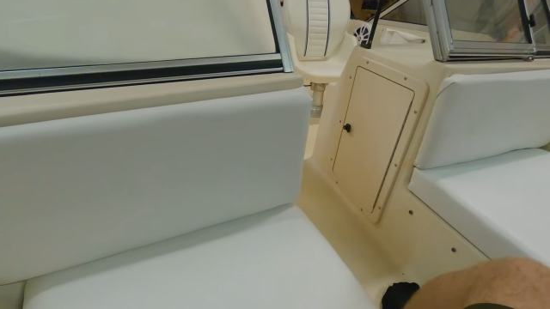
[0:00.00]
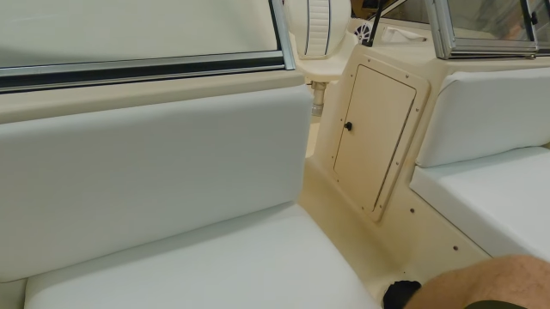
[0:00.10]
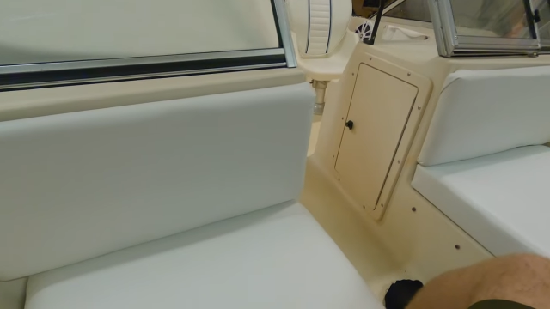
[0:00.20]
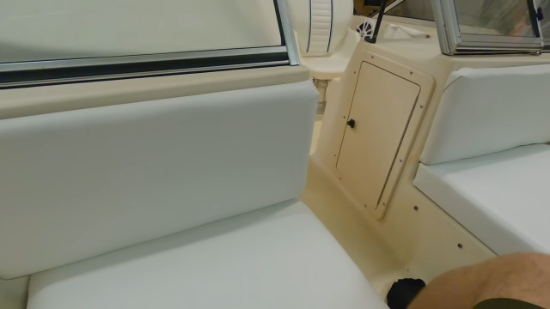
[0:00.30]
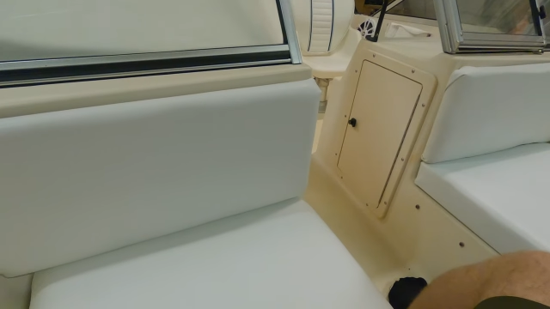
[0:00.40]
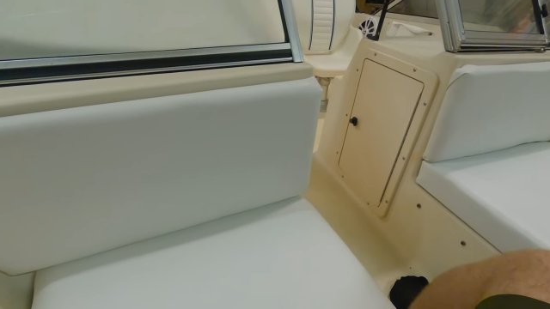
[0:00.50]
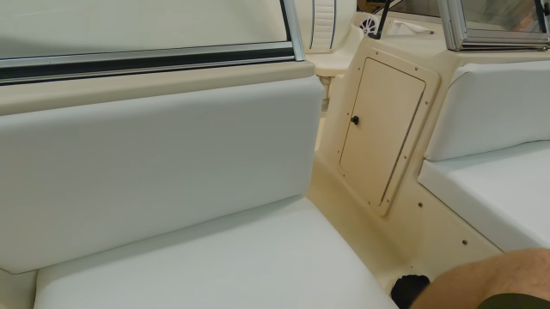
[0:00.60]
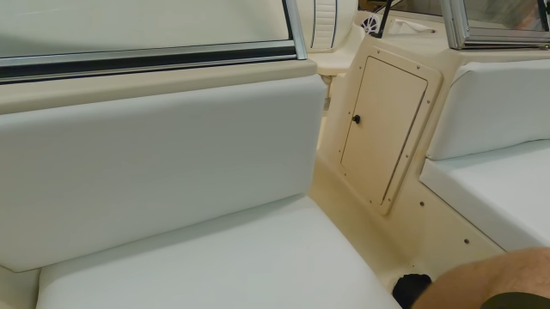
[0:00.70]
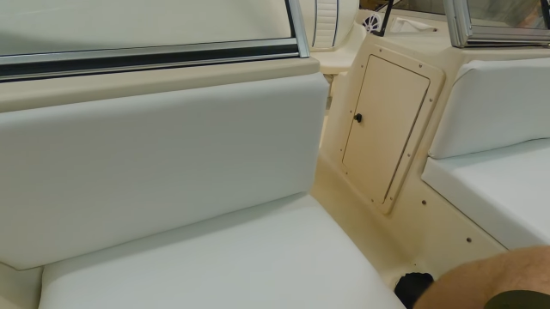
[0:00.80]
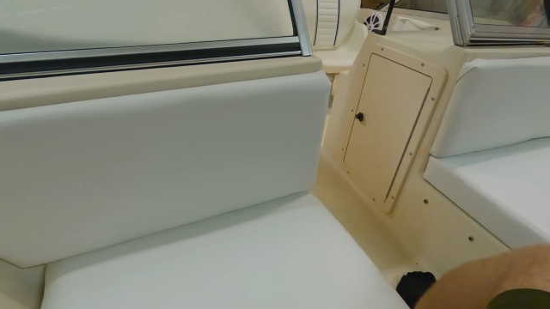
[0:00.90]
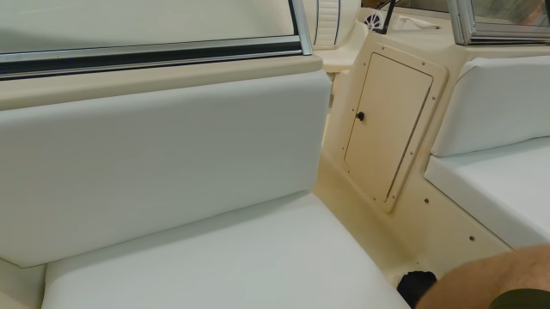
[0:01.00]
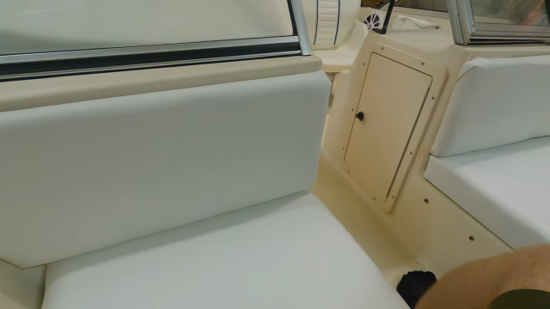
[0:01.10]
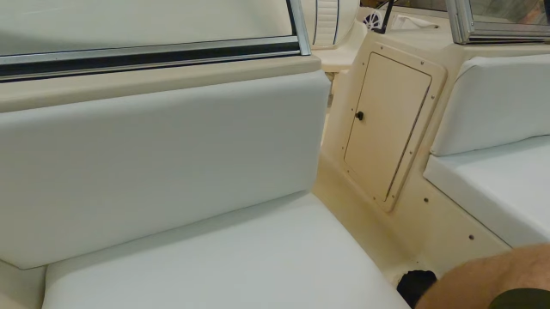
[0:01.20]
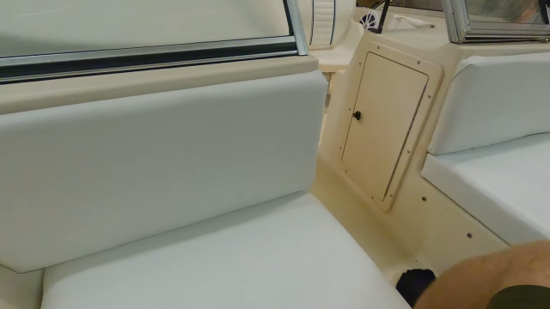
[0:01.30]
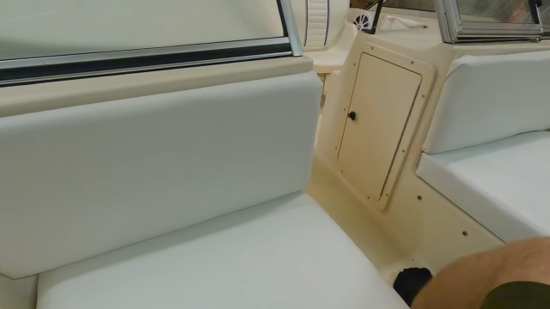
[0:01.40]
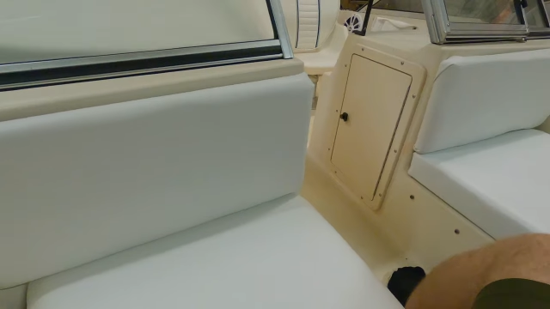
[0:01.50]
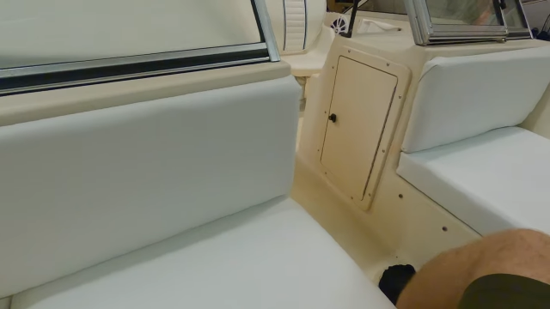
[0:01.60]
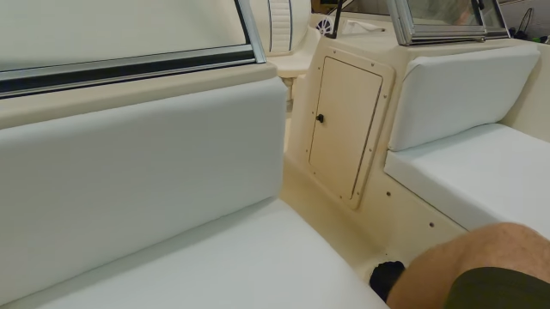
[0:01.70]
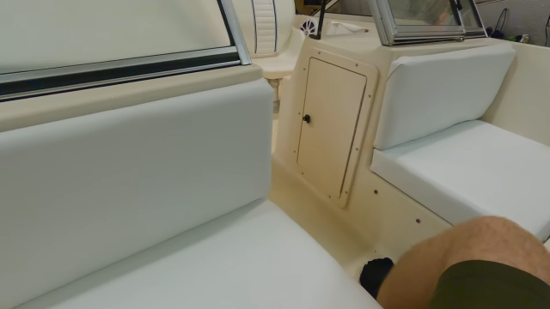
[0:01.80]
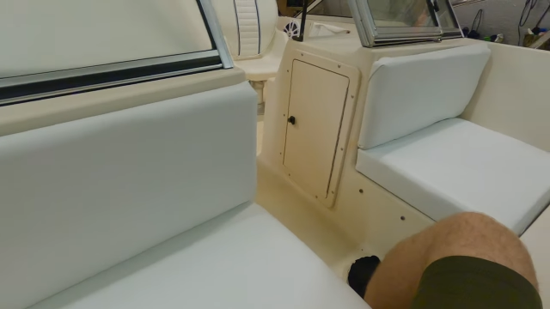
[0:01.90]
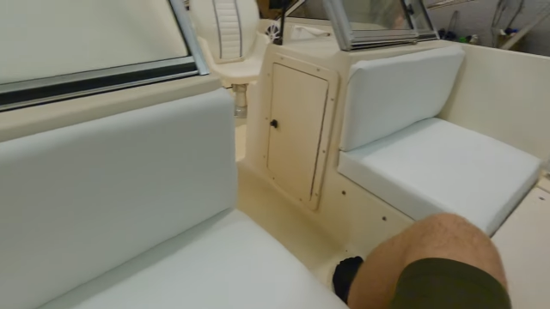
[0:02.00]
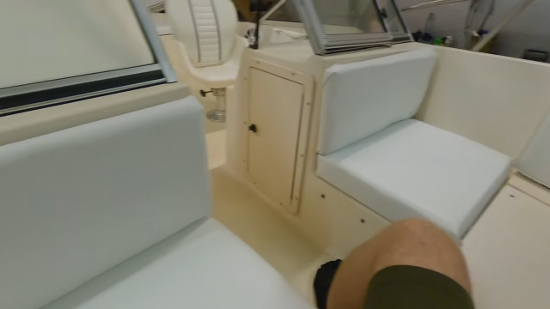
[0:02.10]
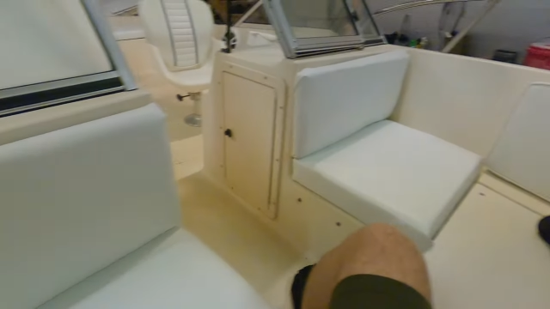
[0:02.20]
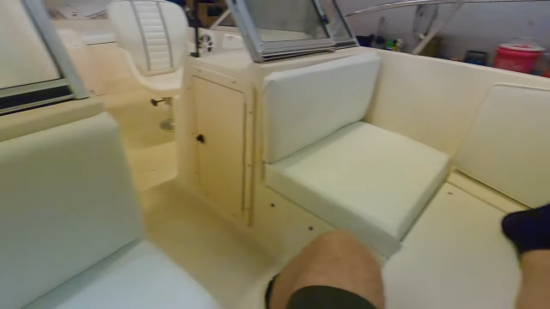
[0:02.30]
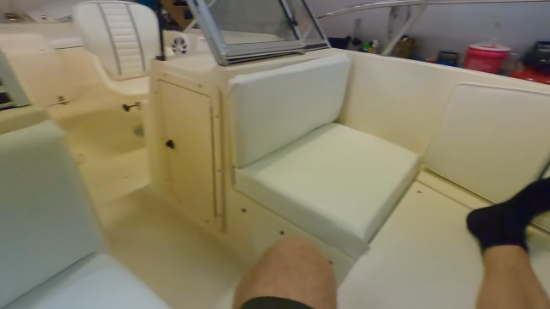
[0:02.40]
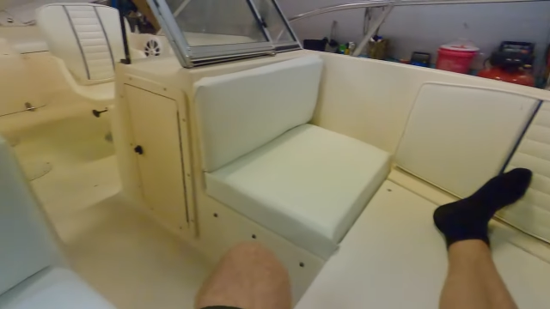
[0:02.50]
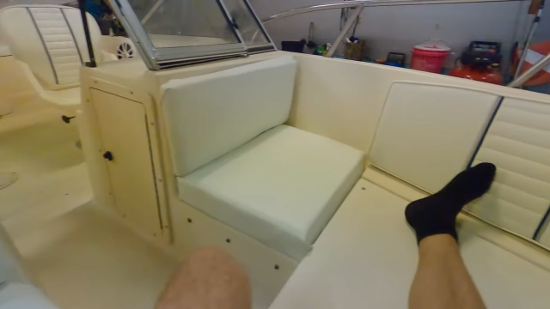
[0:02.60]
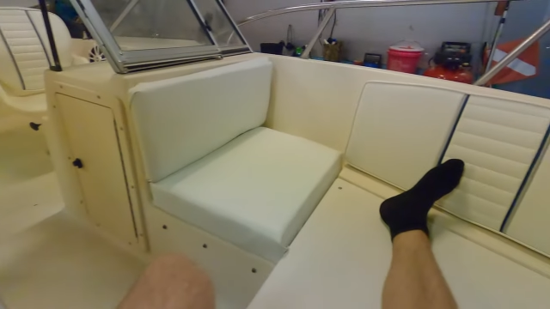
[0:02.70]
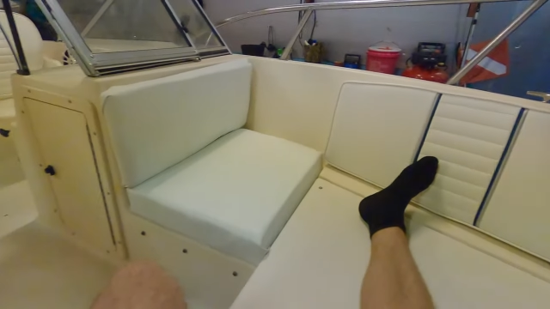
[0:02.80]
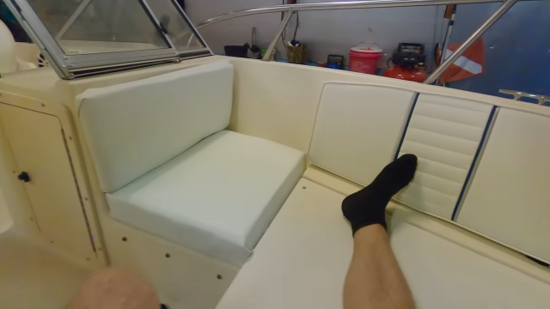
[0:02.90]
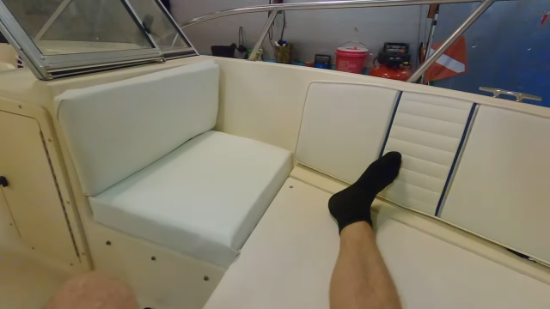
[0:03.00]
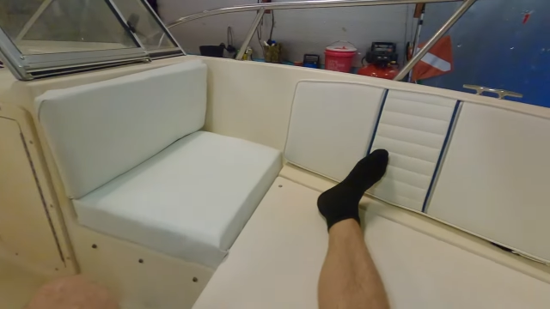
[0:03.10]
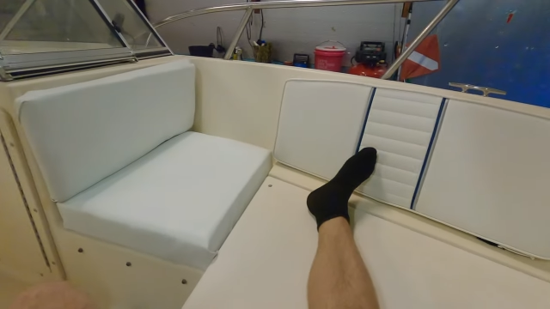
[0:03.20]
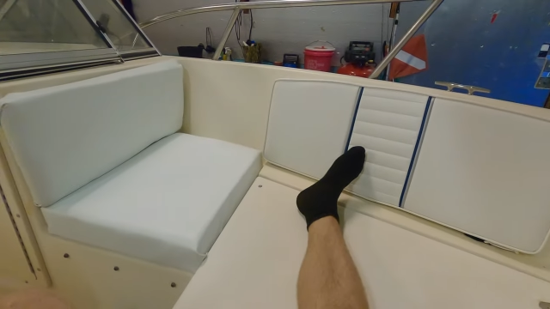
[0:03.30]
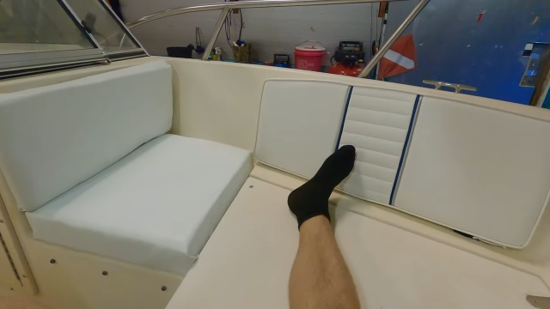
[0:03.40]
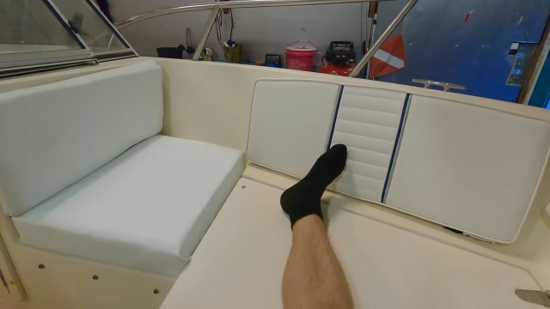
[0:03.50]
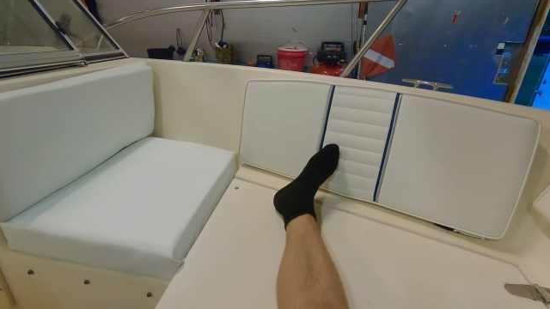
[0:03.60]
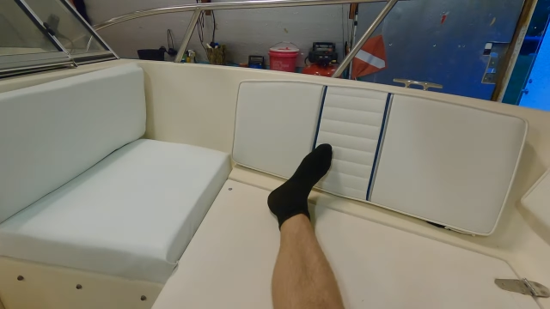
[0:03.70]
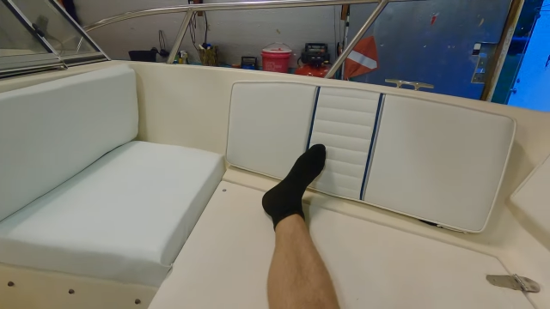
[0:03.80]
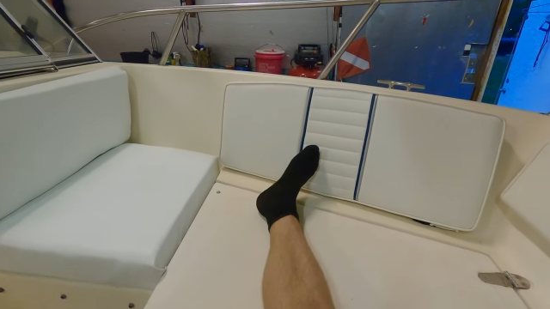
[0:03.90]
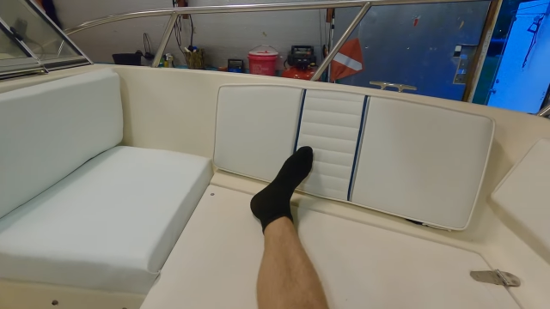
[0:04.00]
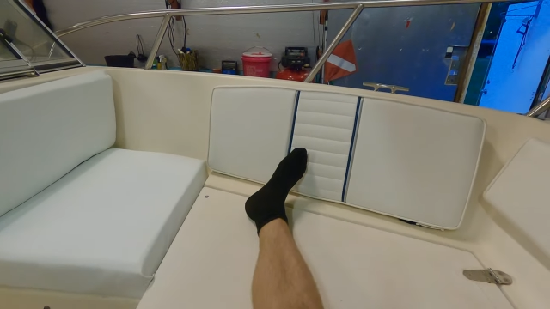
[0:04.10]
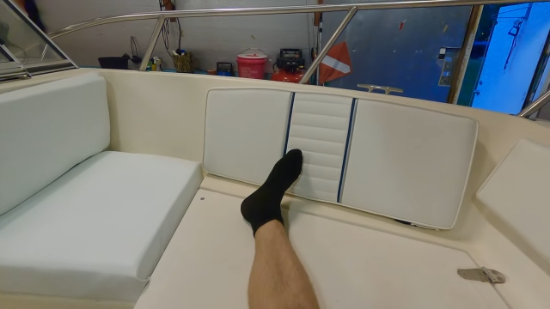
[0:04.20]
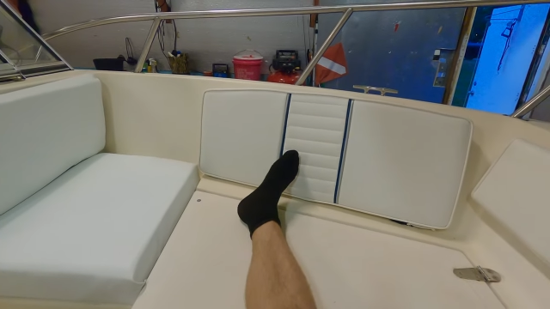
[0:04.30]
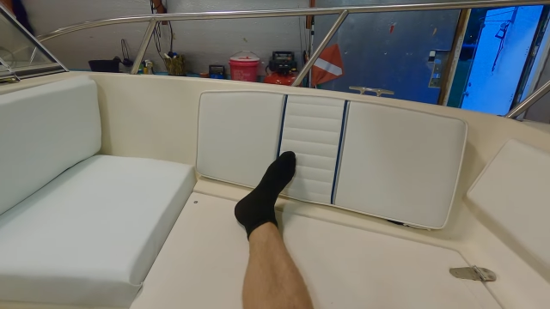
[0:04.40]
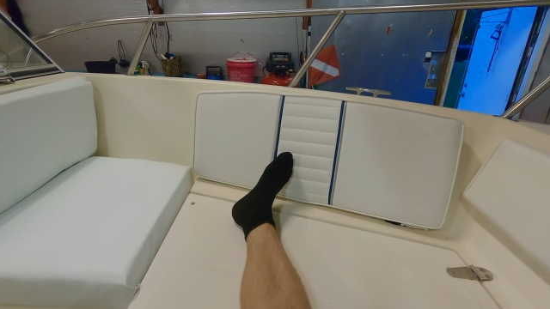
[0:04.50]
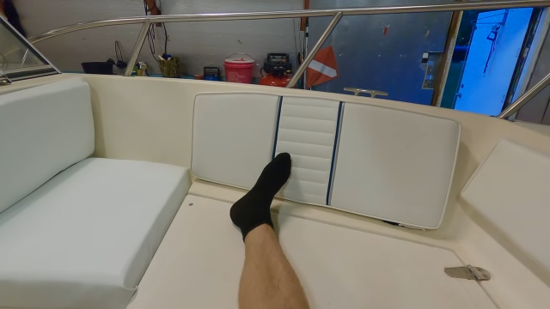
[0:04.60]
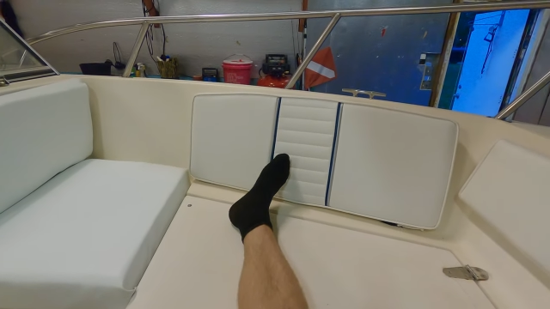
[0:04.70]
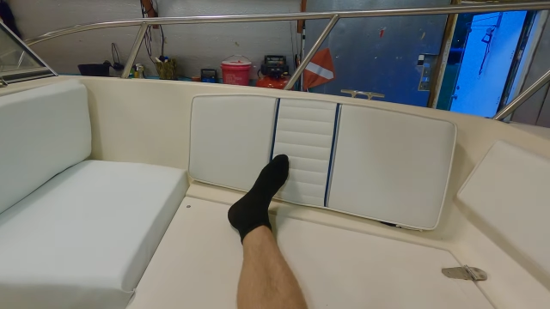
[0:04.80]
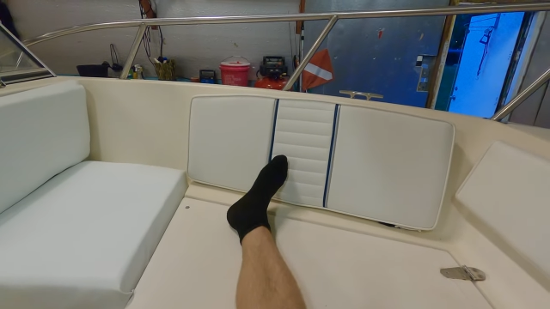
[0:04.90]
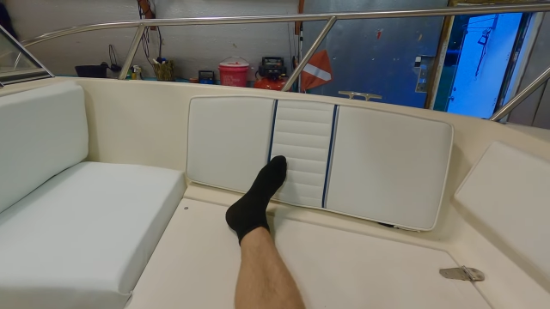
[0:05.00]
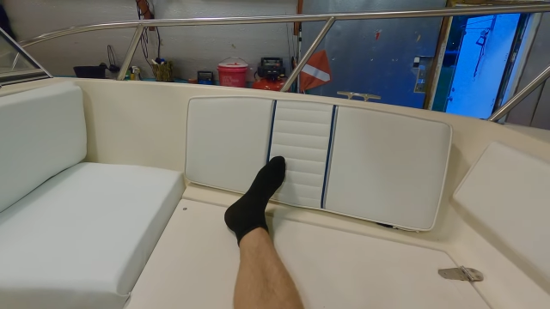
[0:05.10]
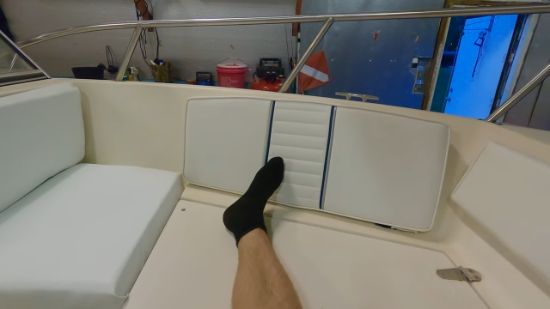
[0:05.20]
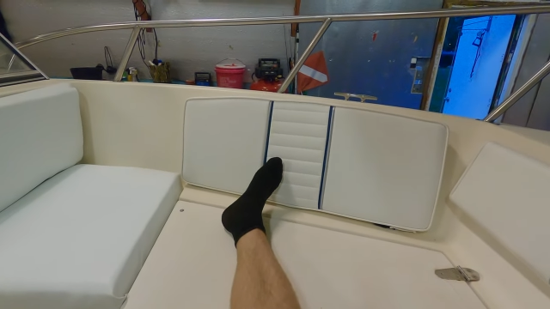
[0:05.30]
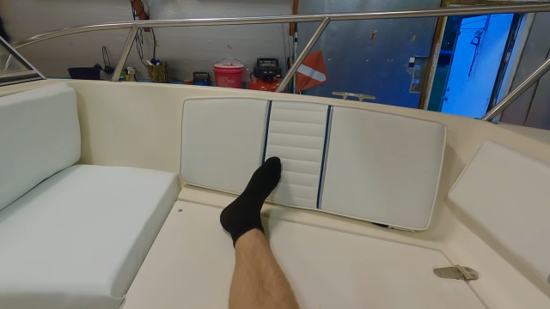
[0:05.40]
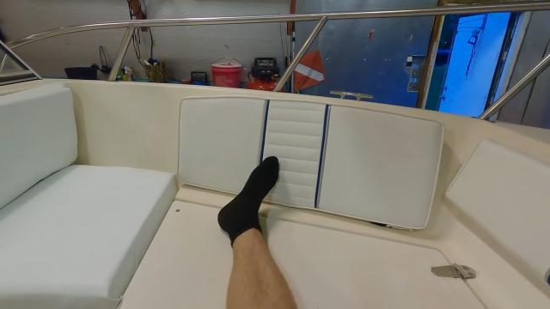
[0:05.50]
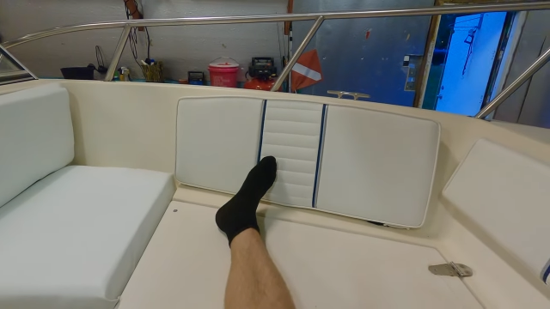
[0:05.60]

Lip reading: (no speaker visible)